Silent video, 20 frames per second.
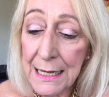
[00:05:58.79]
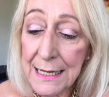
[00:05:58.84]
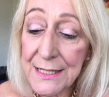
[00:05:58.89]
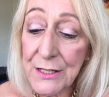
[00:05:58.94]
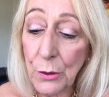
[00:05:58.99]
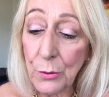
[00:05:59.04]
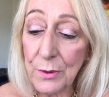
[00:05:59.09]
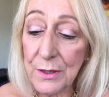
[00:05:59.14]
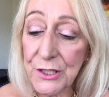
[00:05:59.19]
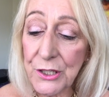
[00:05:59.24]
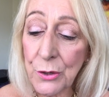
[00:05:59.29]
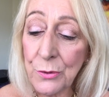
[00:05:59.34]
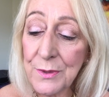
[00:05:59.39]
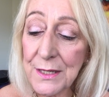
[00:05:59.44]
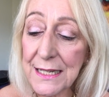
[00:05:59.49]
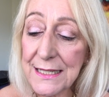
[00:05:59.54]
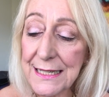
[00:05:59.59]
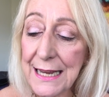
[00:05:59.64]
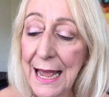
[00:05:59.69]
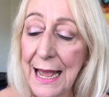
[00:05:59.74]
So
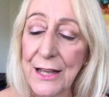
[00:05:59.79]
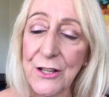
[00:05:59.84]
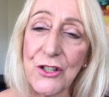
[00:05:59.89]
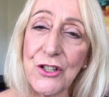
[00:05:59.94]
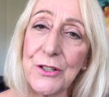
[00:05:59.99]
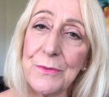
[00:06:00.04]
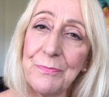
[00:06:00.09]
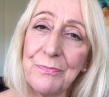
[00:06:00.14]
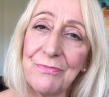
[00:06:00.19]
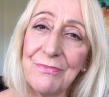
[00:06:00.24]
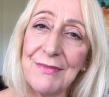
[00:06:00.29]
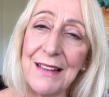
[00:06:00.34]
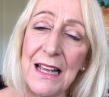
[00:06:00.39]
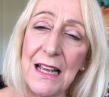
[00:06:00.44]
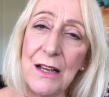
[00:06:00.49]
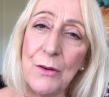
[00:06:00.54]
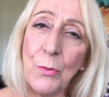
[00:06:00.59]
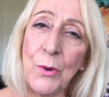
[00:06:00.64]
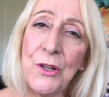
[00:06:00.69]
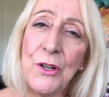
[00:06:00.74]
don't attach.
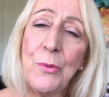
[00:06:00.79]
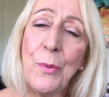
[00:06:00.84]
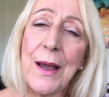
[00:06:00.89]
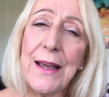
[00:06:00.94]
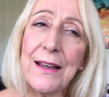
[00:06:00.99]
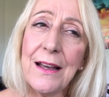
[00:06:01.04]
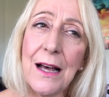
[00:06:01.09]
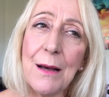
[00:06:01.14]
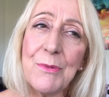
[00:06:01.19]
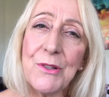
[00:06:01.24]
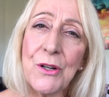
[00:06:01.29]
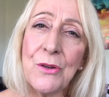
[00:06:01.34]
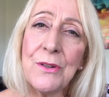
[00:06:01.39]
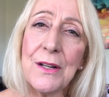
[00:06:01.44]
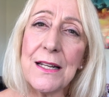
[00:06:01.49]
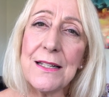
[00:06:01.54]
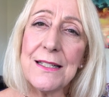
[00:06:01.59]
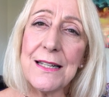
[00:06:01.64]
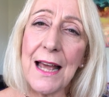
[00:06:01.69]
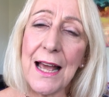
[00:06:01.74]
When you wake up,
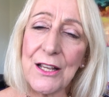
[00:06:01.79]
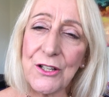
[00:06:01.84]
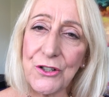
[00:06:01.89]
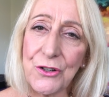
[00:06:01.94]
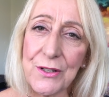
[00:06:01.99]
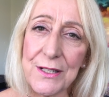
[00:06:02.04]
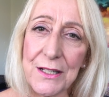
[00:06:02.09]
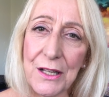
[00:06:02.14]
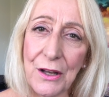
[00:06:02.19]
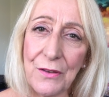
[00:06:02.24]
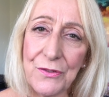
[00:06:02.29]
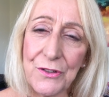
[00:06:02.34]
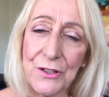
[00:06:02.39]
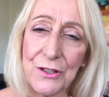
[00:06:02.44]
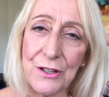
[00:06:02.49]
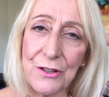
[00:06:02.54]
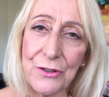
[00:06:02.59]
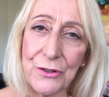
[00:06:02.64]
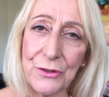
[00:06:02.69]
don't attach yourself to the